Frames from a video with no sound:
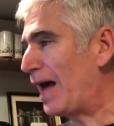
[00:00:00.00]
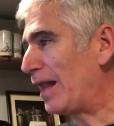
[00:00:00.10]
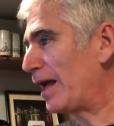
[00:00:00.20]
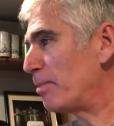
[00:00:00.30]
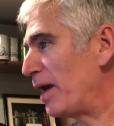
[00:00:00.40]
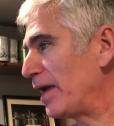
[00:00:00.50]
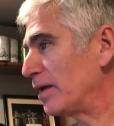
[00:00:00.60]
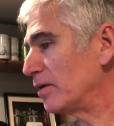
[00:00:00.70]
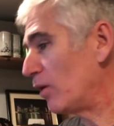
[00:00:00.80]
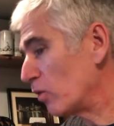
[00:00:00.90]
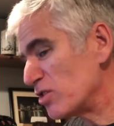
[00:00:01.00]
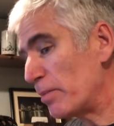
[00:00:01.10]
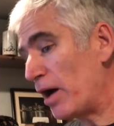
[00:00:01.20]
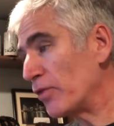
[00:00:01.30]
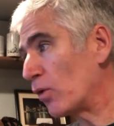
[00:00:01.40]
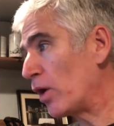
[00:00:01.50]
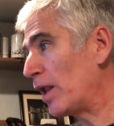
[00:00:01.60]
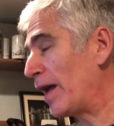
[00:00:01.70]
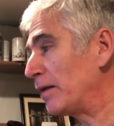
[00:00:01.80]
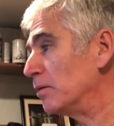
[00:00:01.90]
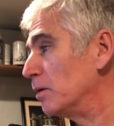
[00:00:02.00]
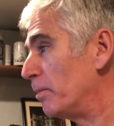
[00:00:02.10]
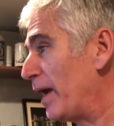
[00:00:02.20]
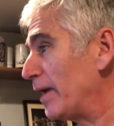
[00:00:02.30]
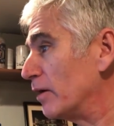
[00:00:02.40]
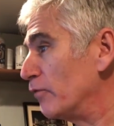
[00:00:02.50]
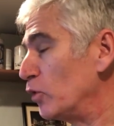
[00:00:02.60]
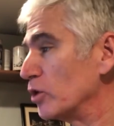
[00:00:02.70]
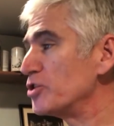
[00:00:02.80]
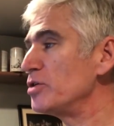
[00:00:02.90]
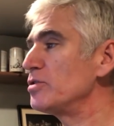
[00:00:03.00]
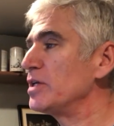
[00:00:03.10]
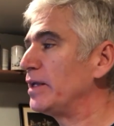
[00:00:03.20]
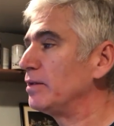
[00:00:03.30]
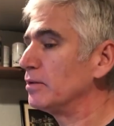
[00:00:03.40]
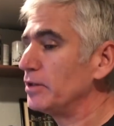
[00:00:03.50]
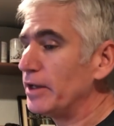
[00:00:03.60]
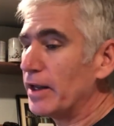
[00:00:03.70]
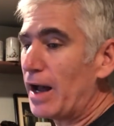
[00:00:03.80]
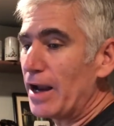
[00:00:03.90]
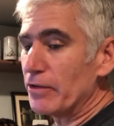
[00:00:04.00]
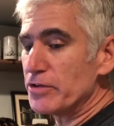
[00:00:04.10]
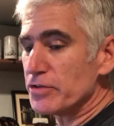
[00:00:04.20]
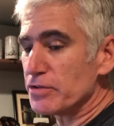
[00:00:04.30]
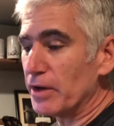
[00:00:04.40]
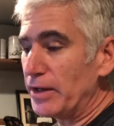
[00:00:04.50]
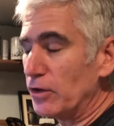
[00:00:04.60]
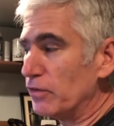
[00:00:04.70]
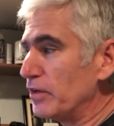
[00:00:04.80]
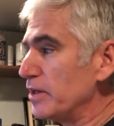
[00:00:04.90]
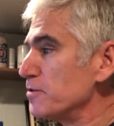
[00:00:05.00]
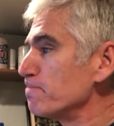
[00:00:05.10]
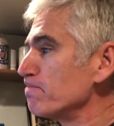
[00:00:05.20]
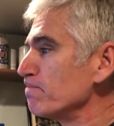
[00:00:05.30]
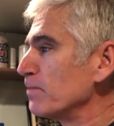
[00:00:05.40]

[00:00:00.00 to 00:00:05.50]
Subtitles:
Ally Bank or some other online bank of your choosing, you get a higher interest rate, no fees.